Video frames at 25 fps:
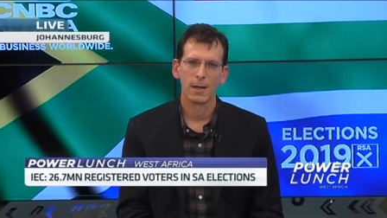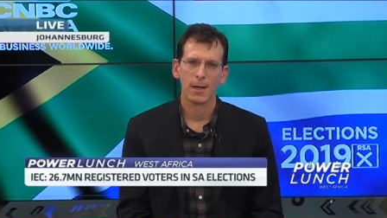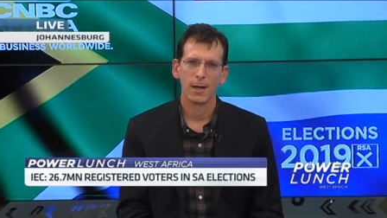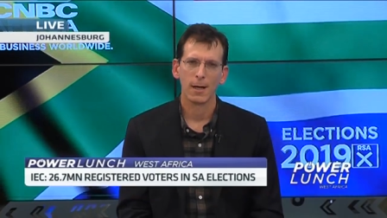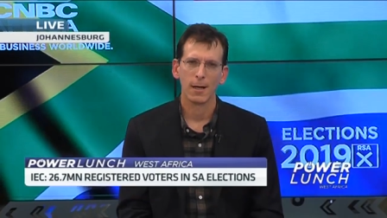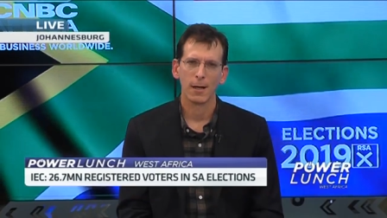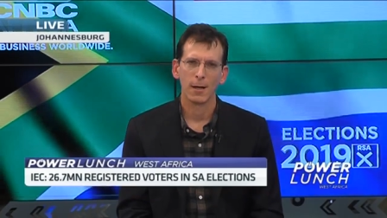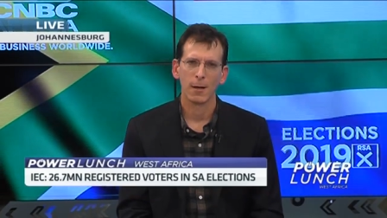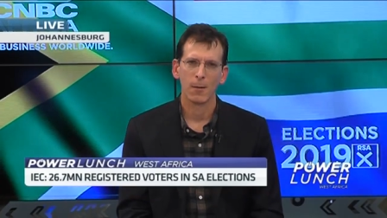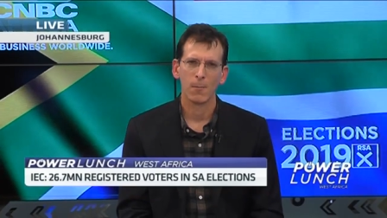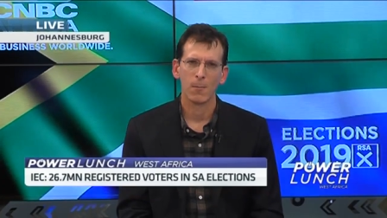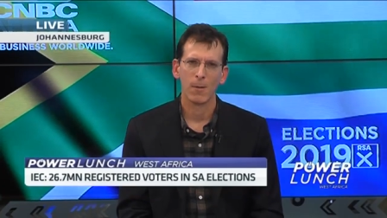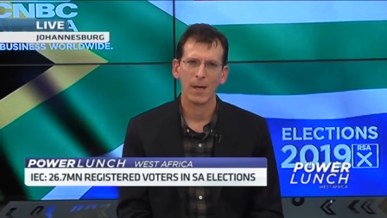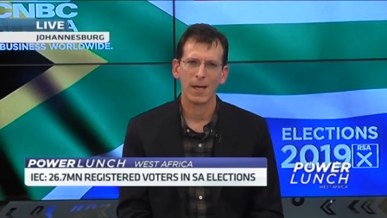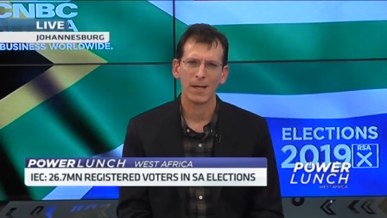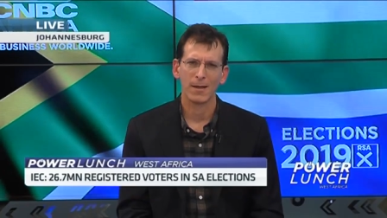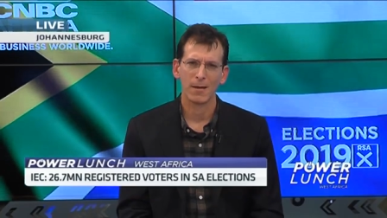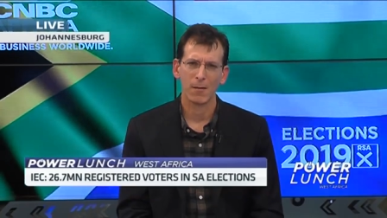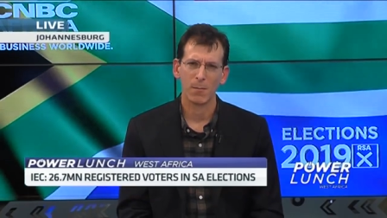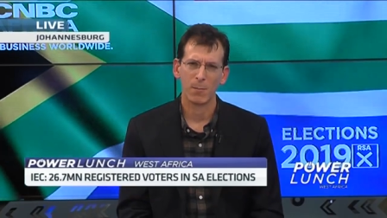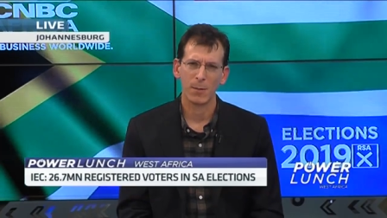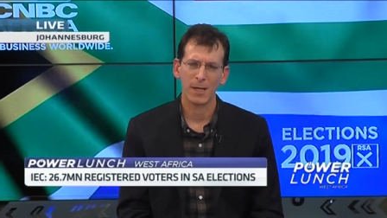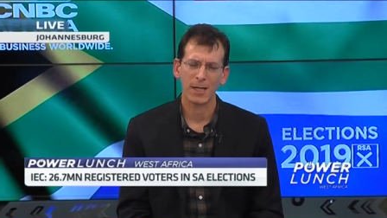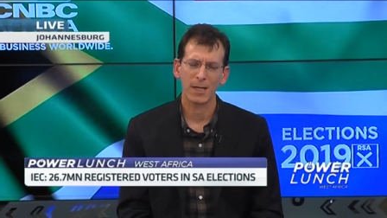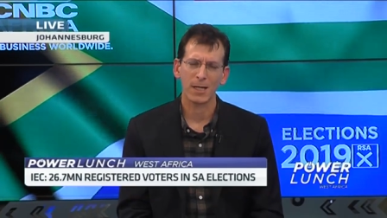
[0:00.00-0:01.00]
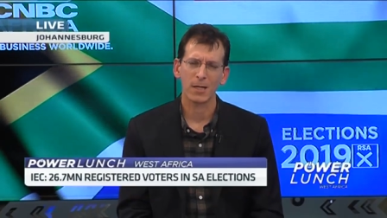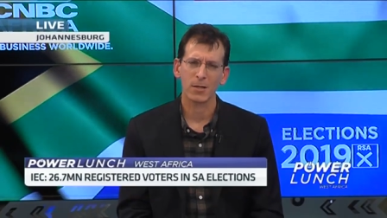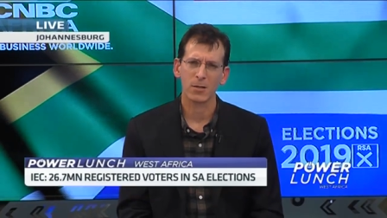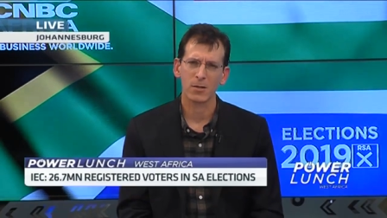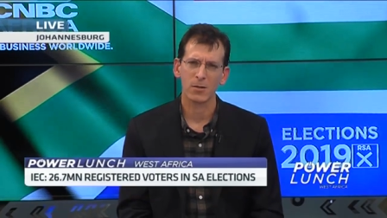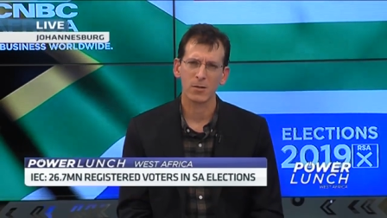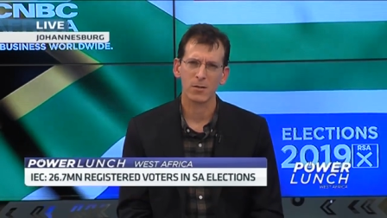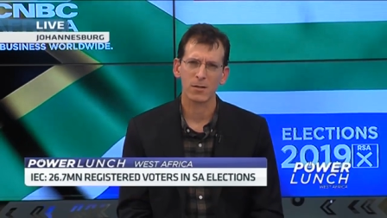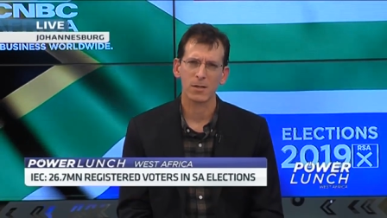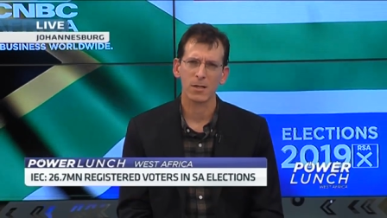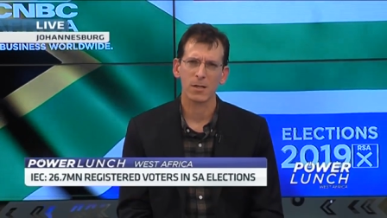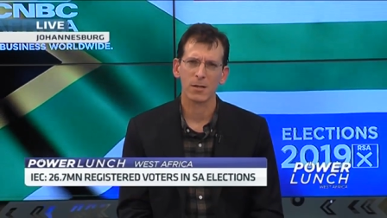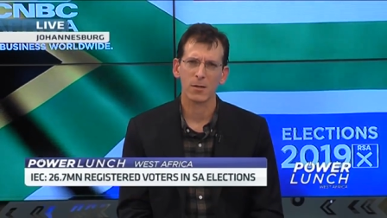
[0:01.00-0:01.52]
um, and the big
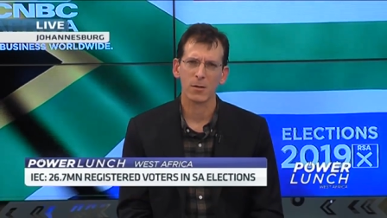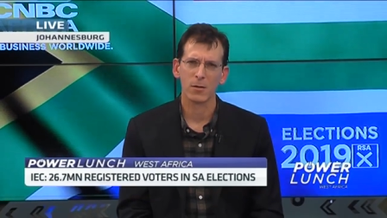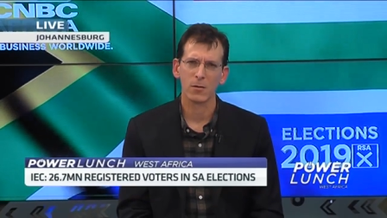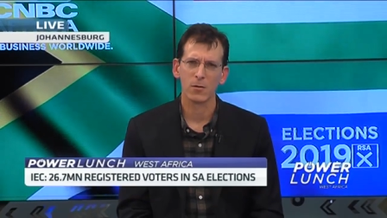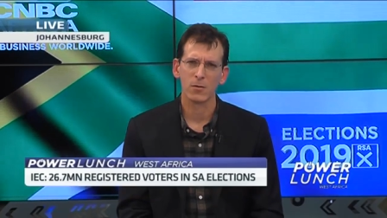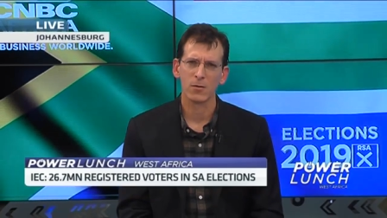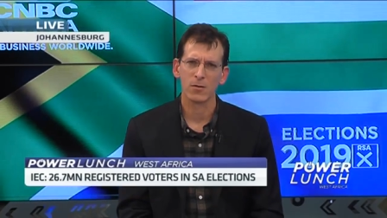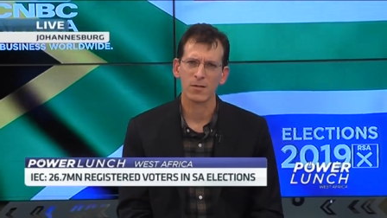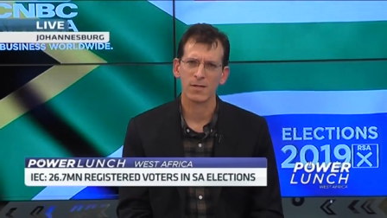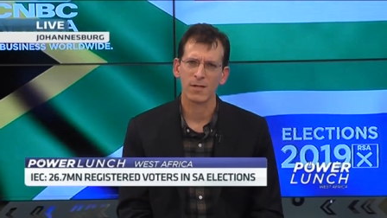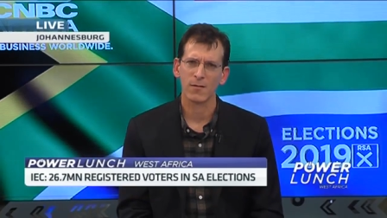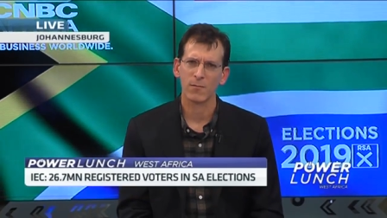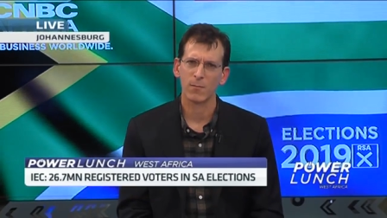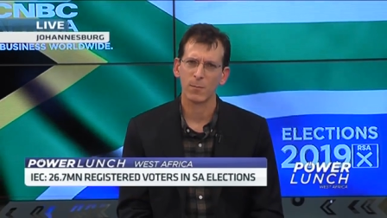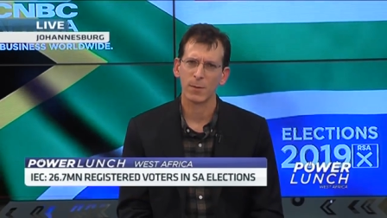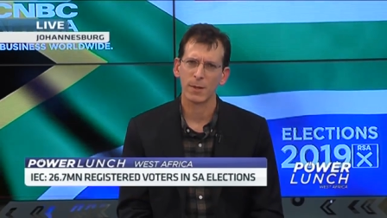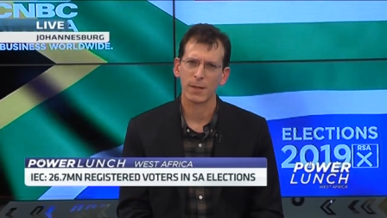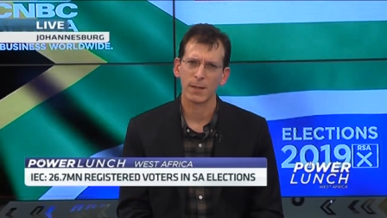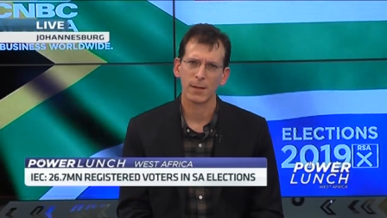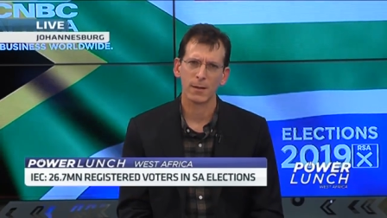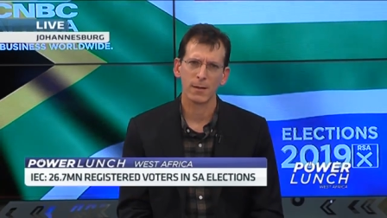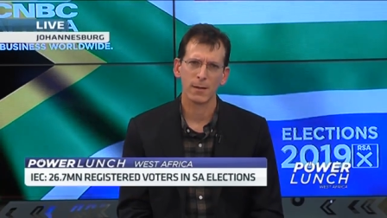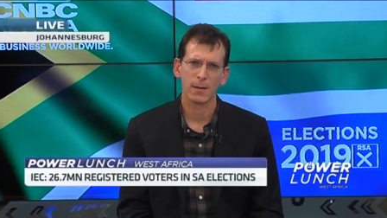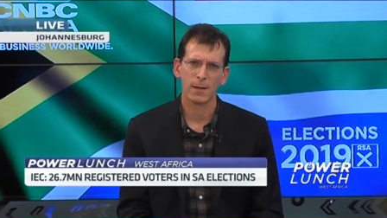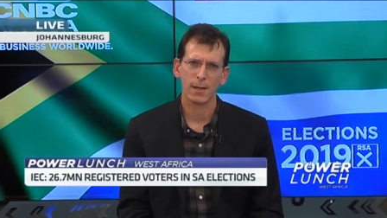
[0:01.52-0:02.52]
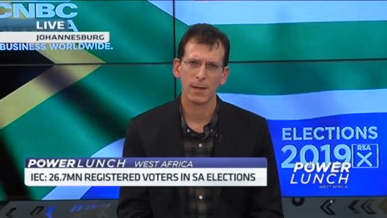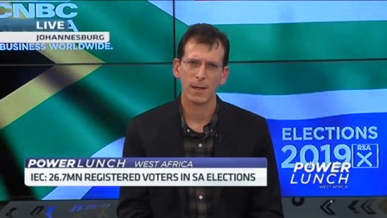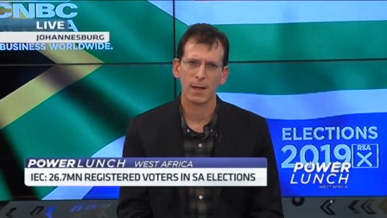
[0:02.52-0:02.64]
issues in the news have been.